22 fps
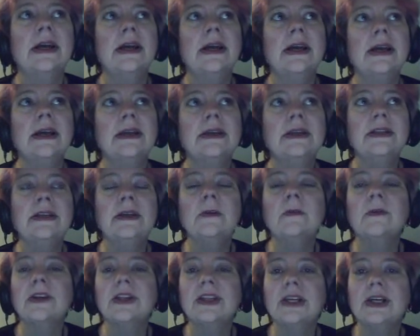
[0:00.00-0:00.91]
And I
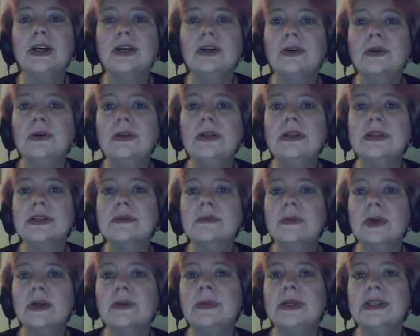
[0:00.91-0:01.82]
think one of the coolest
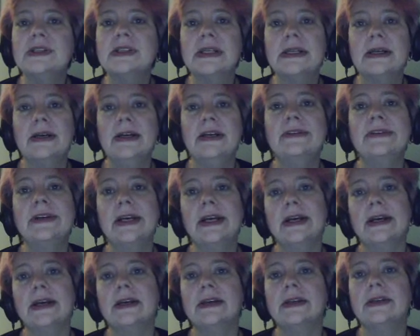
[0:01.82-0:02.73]
moments that I ever
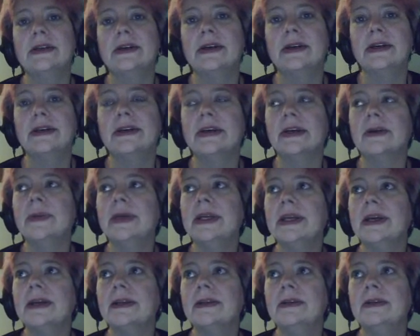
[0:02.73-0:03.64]
had on
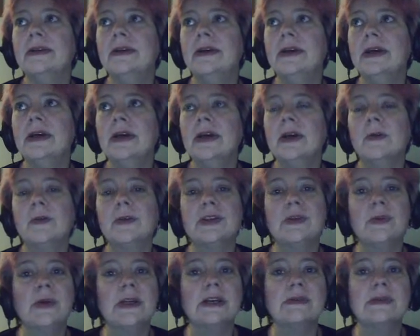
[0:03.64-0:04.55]
Armageddon
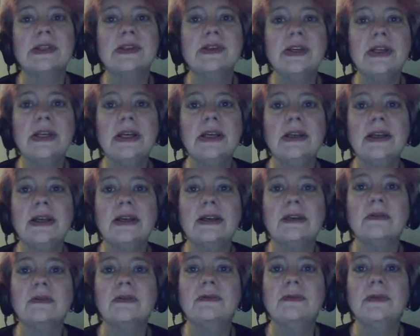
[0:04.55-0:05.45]
was when I was sitting
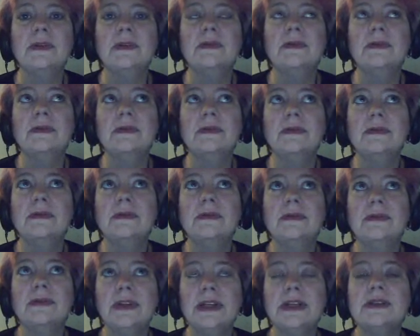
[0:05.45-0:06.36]
in
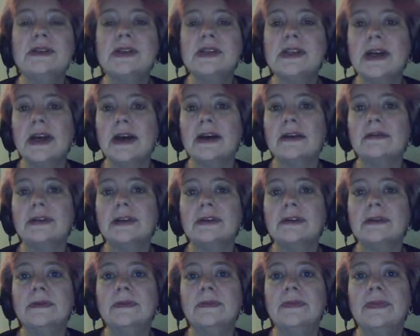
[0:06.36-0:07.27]
Flint's
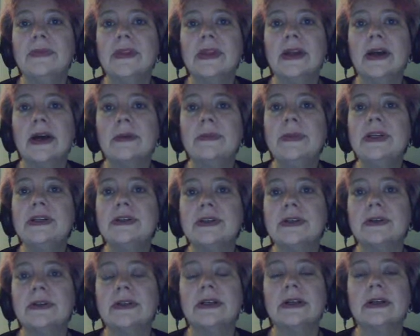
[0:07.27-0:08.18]
Tavern up in
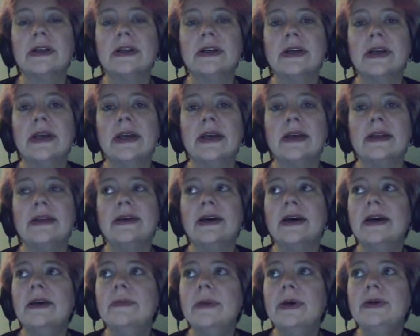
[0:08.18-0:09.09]
Tuluk, and
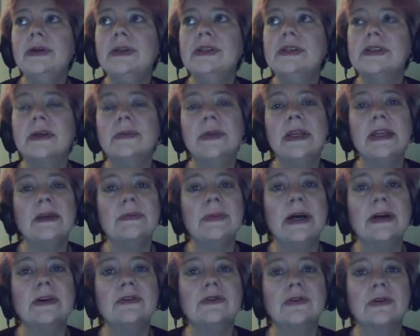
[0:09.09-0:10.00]
I emoted something
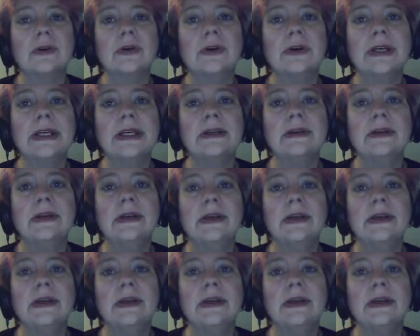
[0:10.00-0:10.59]
about drawing